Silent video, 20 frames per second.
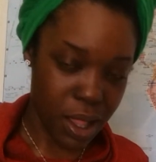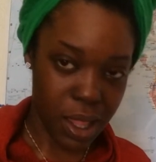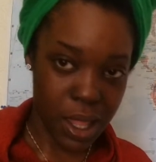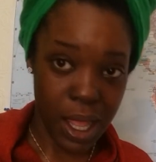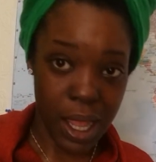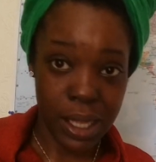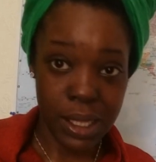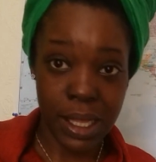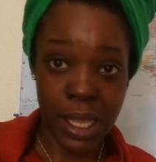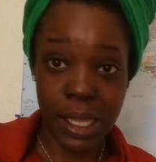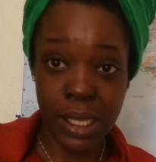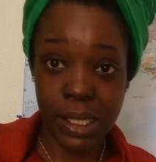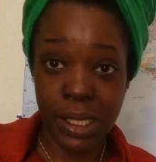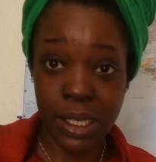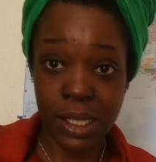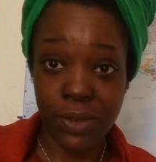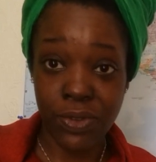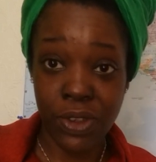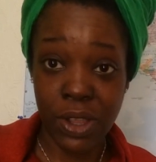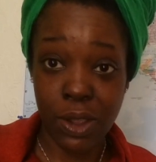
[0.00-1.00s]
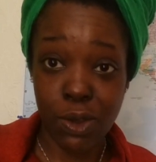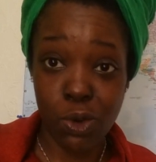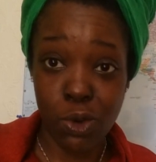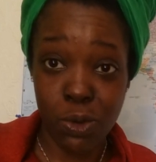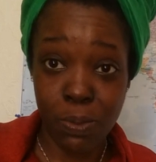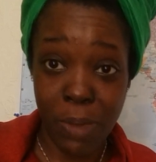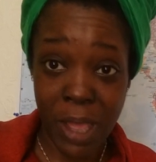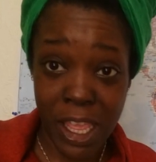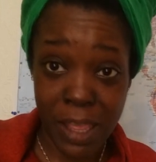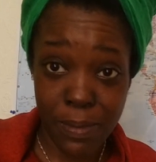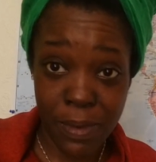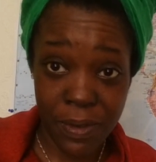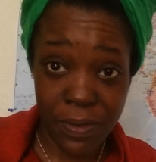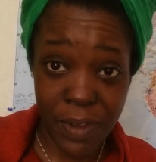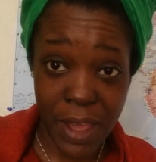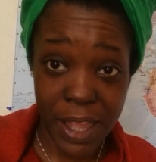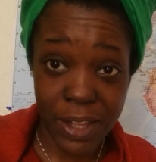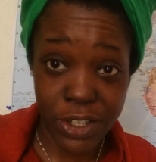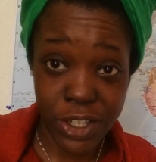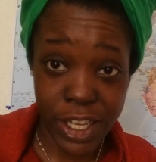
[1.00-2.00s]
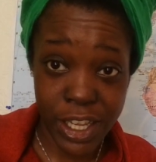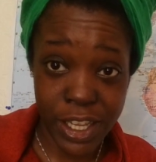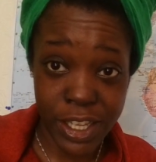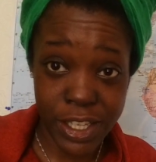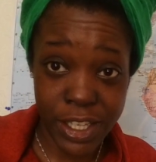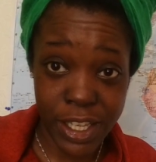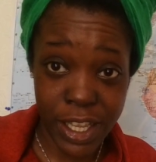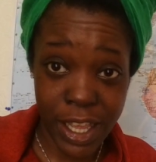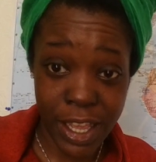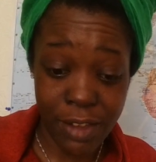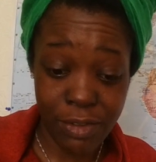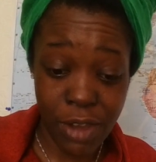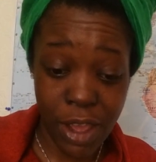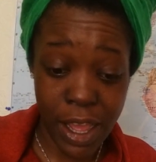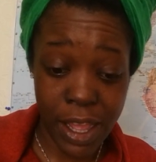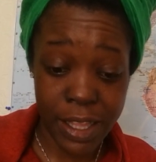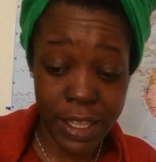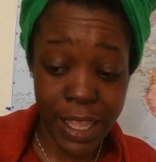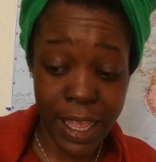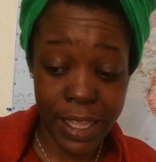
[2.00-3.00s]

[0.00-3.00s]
Now there's this thing called baby fat jeans, yeah, right?